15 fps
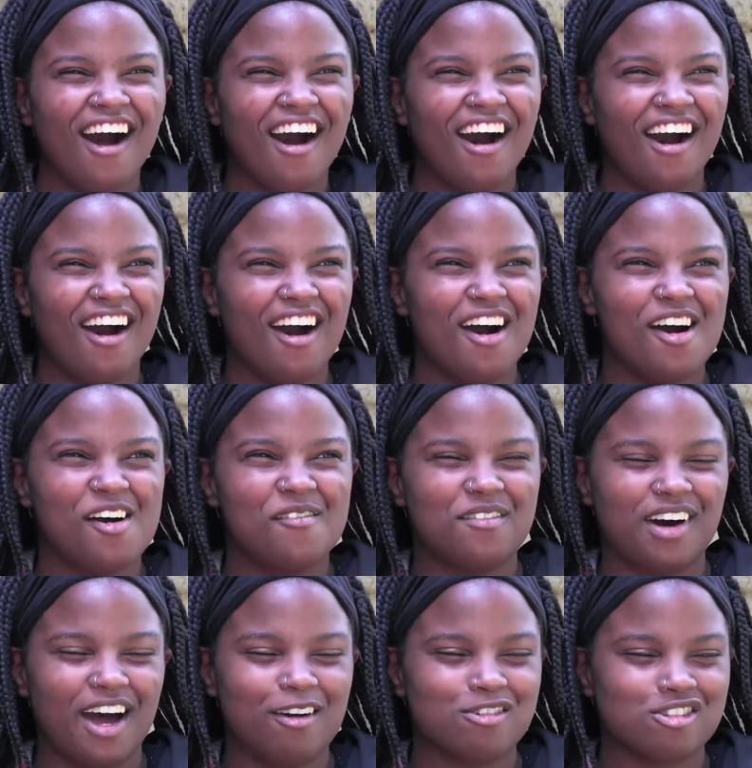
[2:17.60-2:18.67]

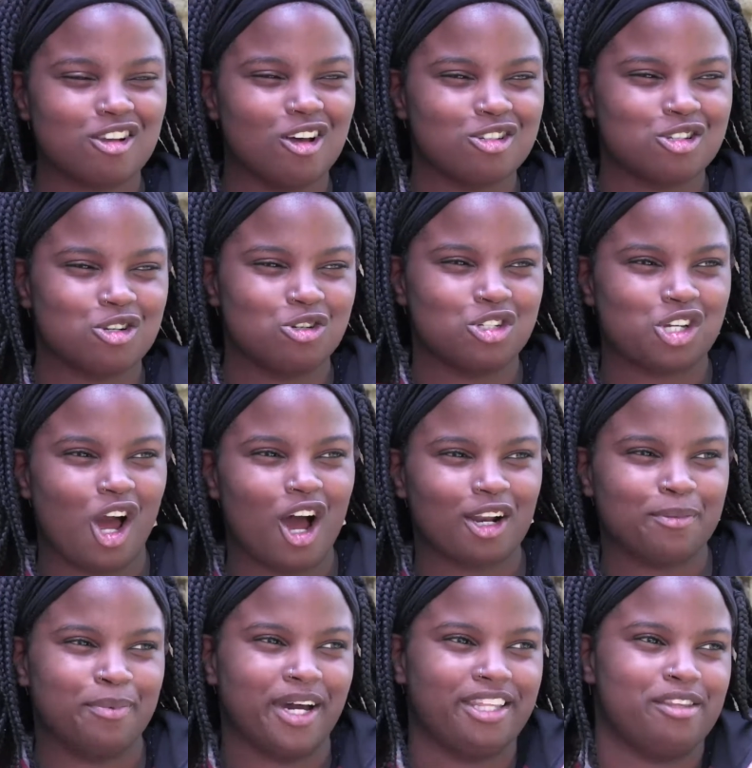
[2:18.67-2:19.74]
I was also
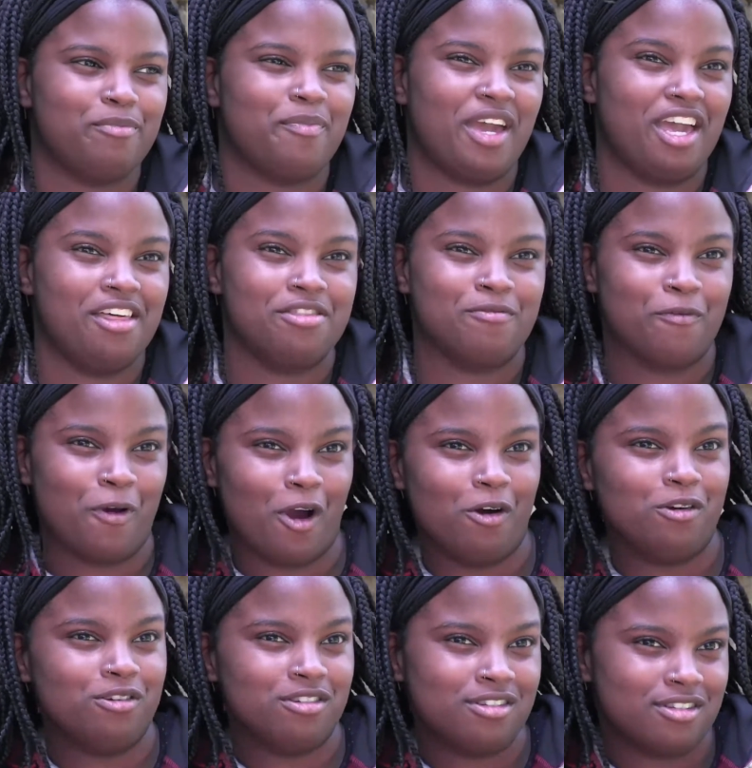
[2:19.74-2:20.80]
shocked by the paved
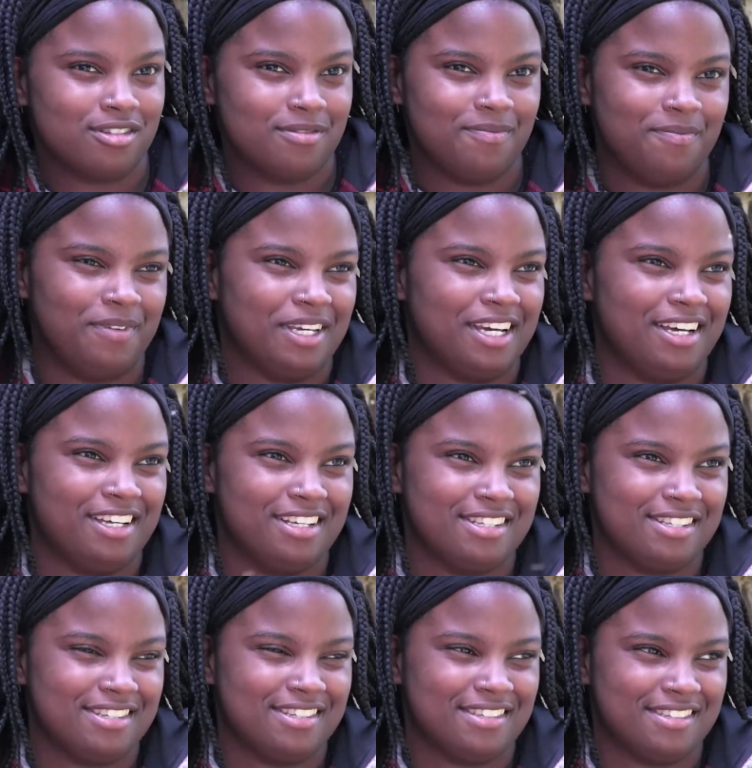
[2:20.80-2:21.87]
roads
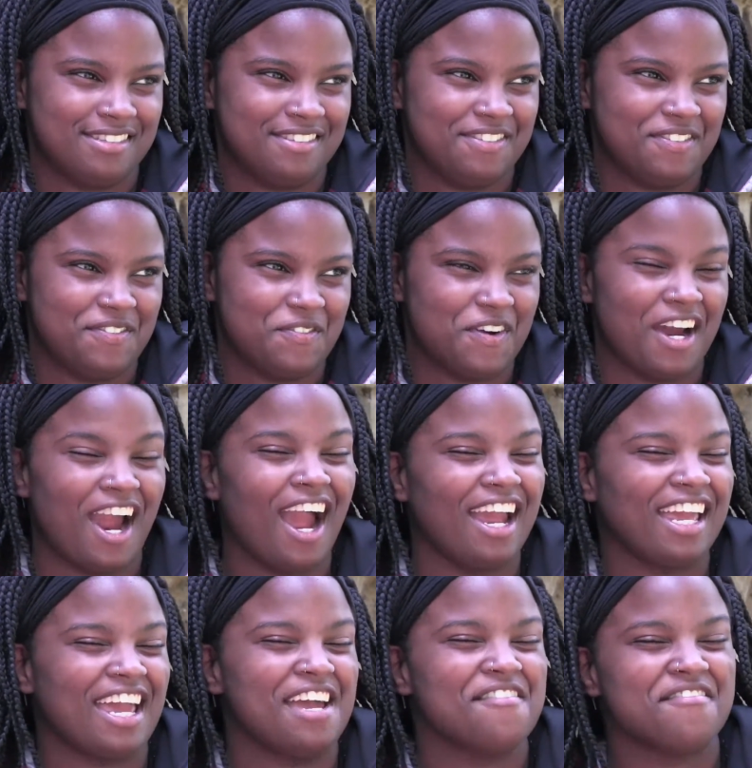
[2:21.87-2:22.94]
because where
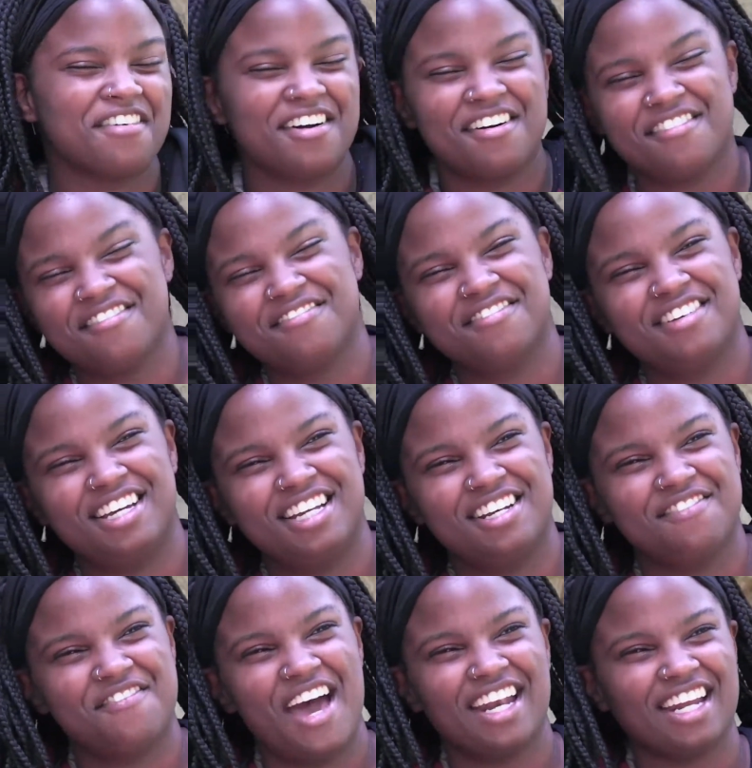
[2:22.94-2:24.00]
I came from
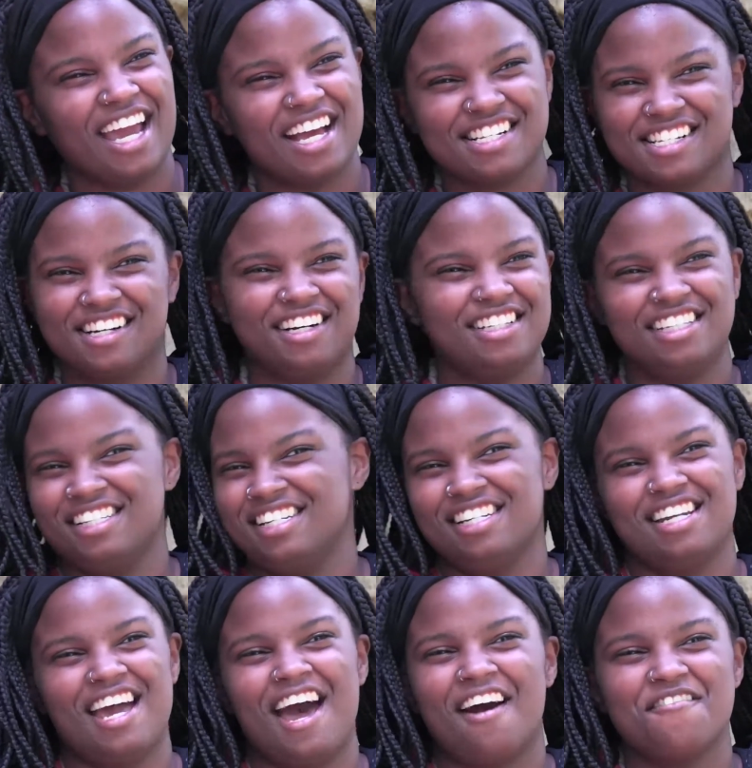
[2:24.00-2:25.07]
in Madagascar, they
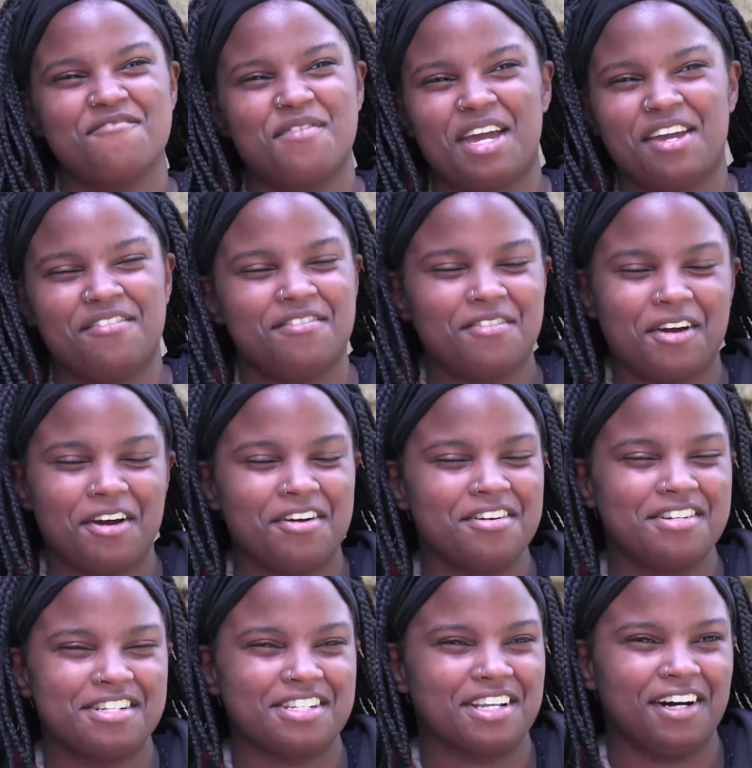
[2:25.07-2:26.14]
didn't have paved
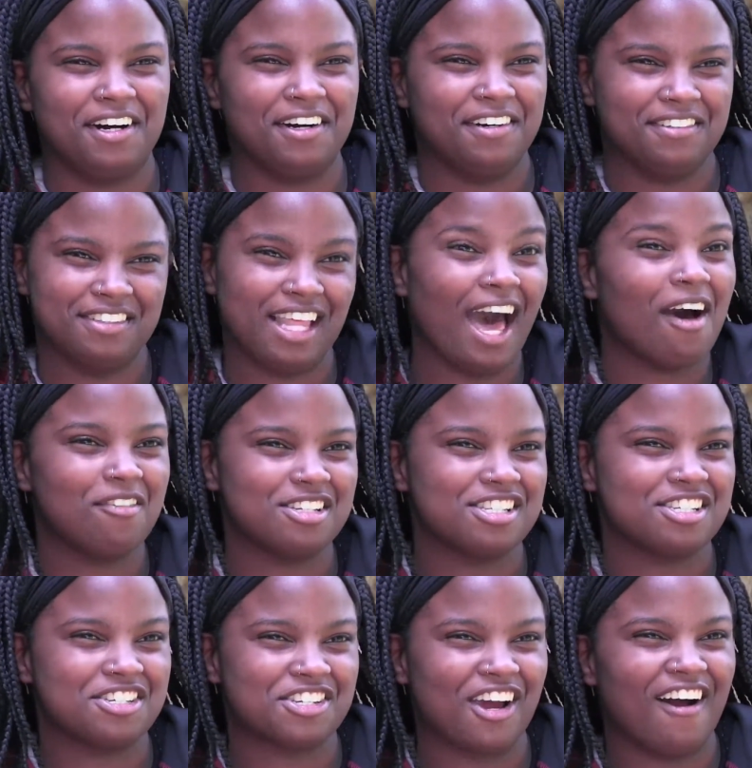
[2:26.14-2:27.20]
roads, so that
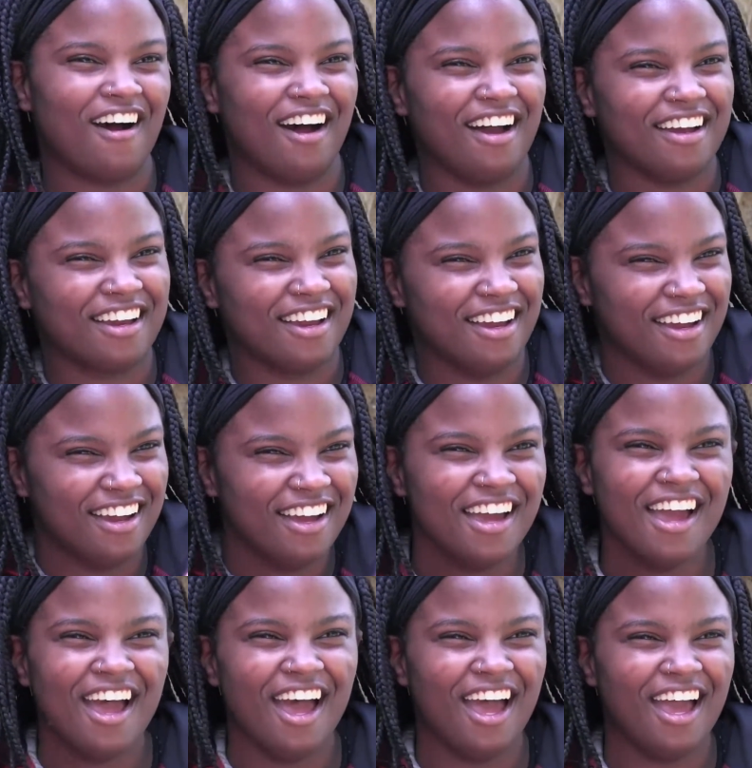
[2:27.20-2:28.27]
was a shock.
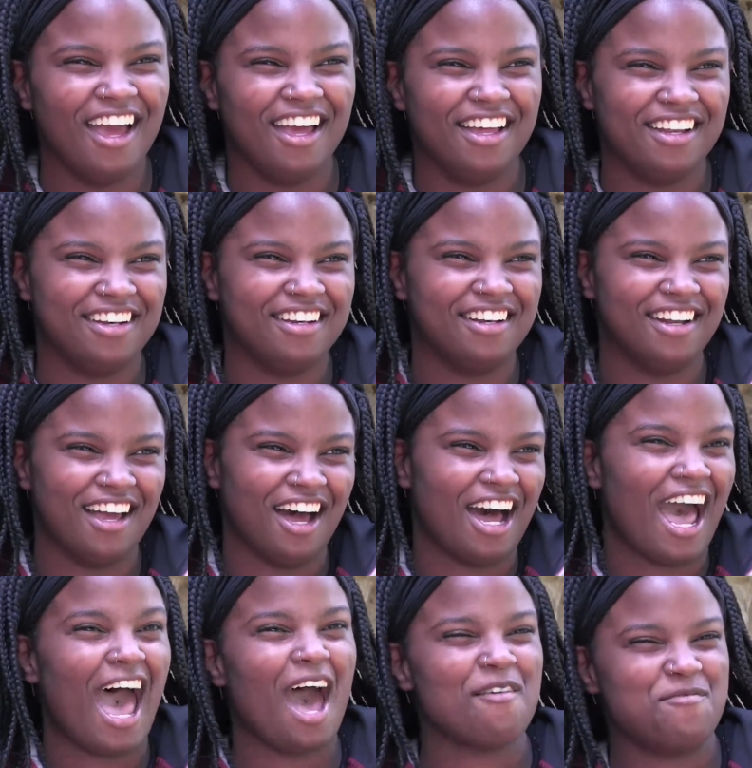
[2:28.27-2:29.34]
And
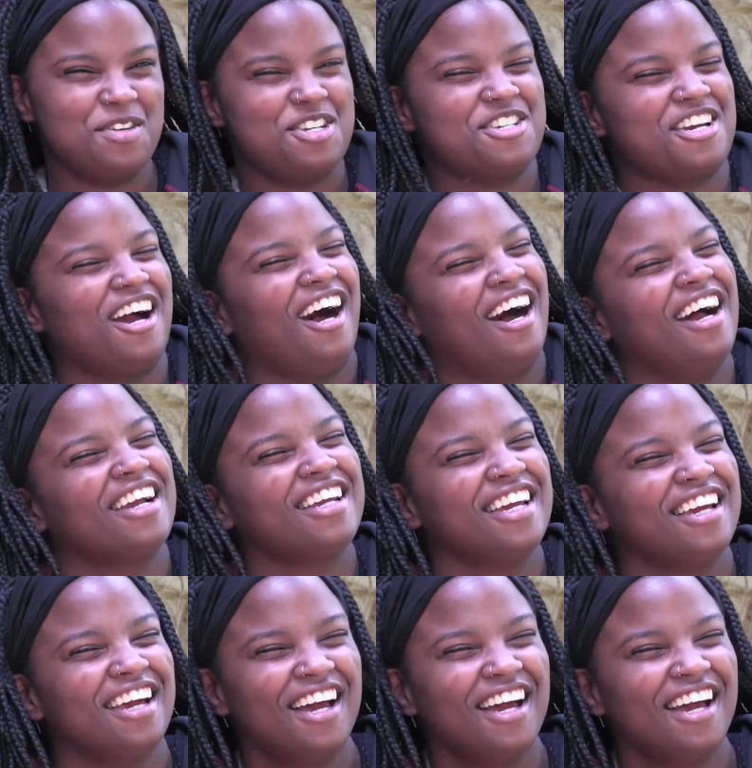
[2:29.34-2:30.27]
a happy shock.